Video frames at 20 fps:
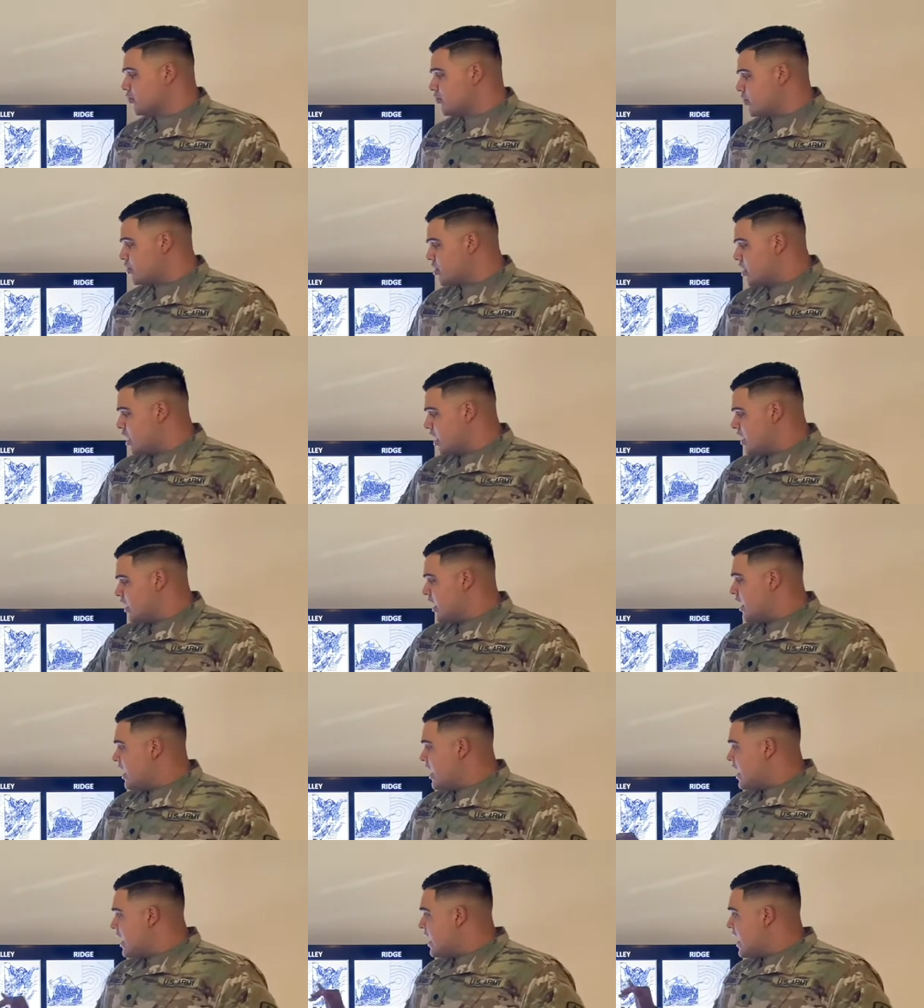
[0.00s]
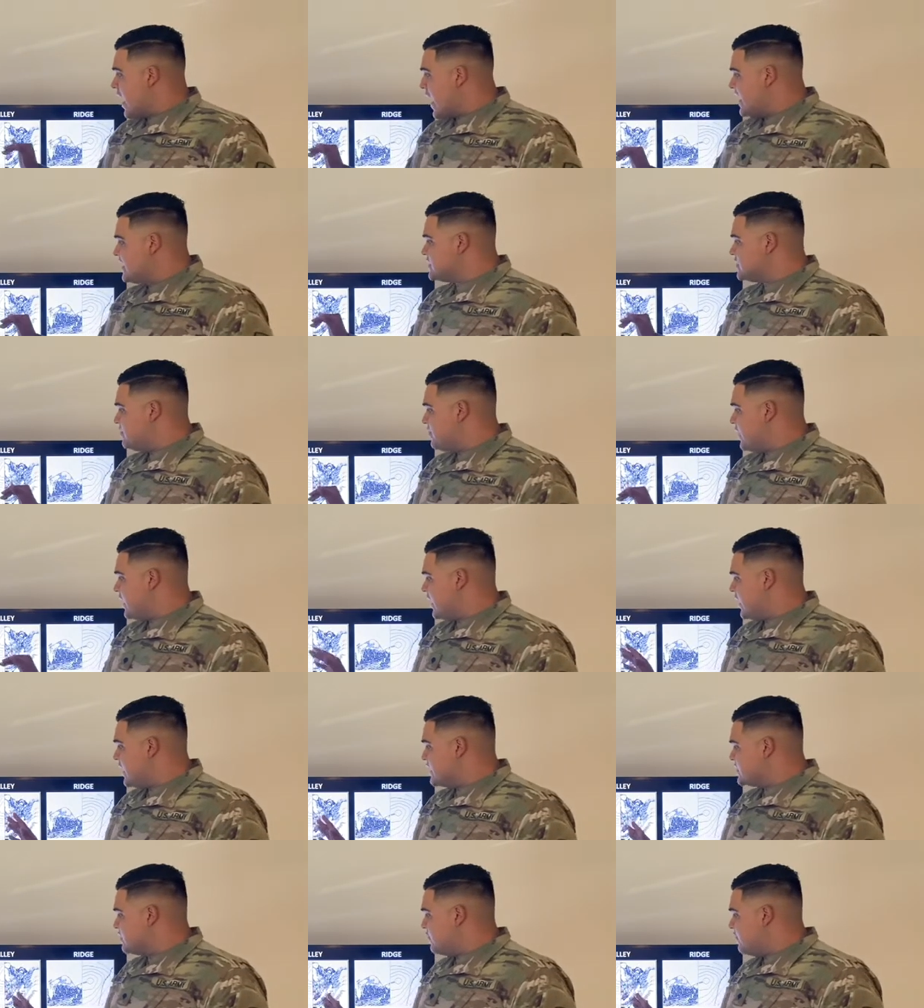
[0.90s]
They're not as big
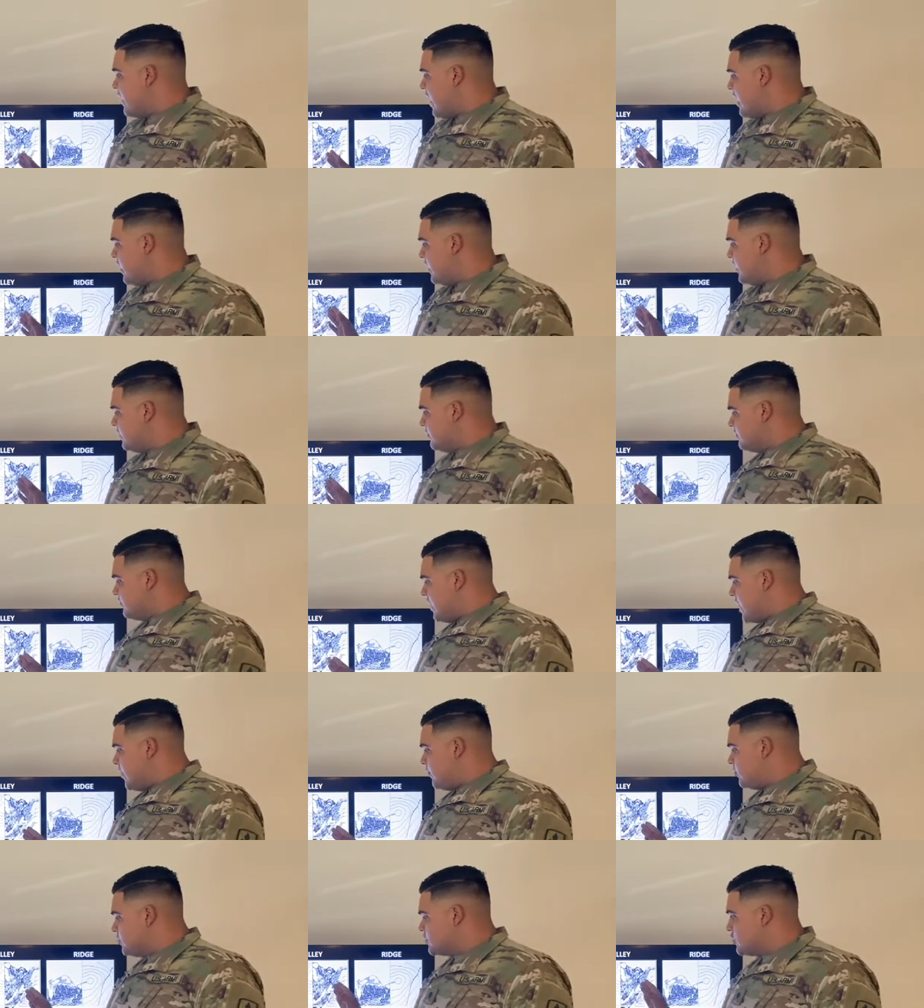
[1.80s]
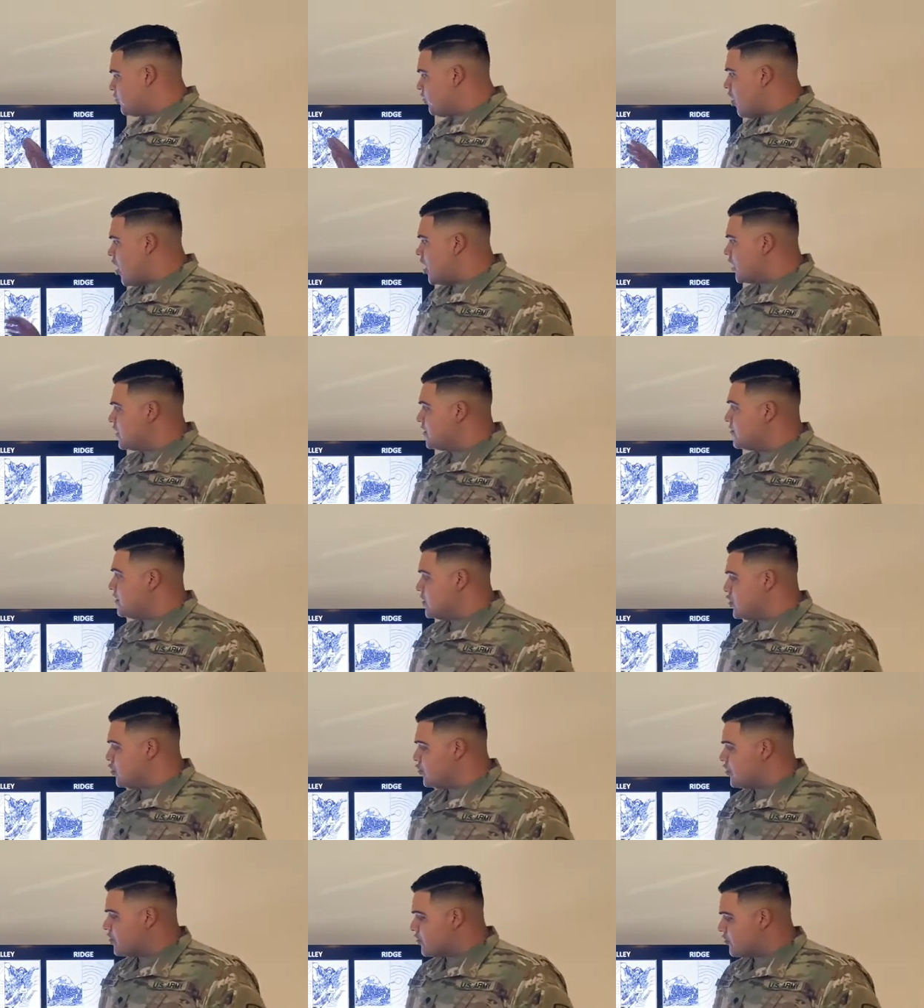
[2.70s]
as a valley, able to walk and
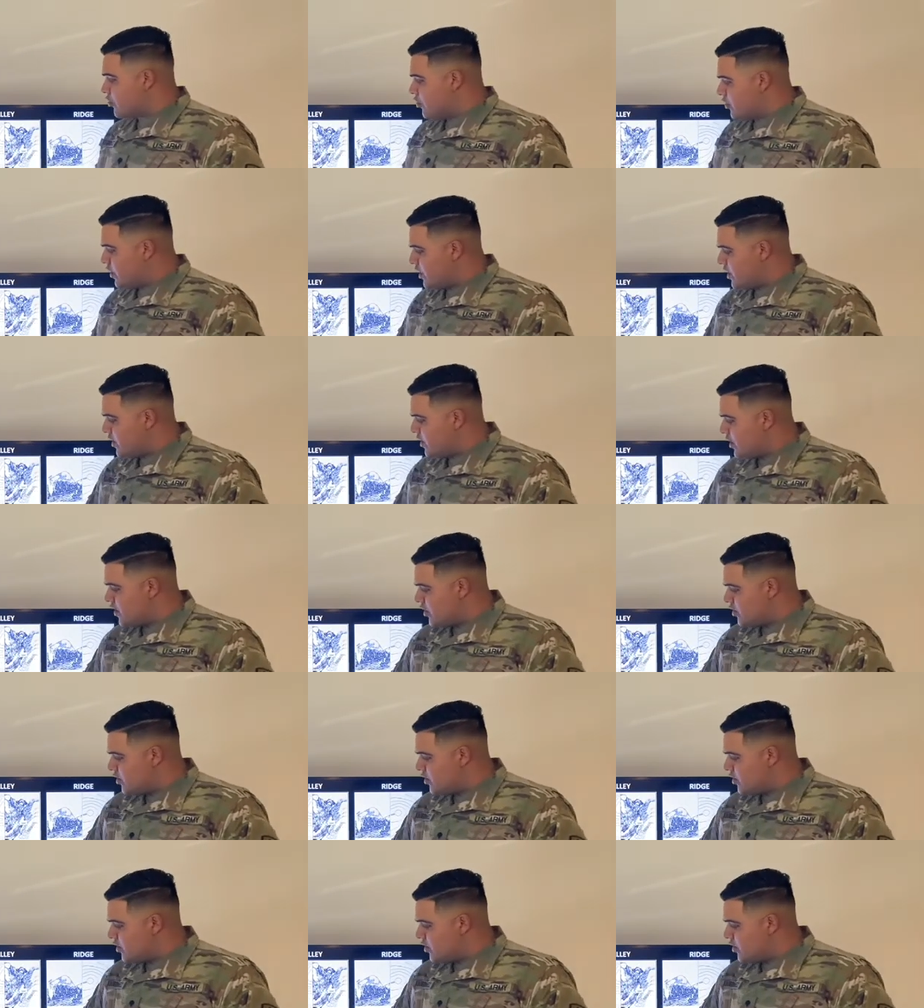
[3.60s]
maneuver through it.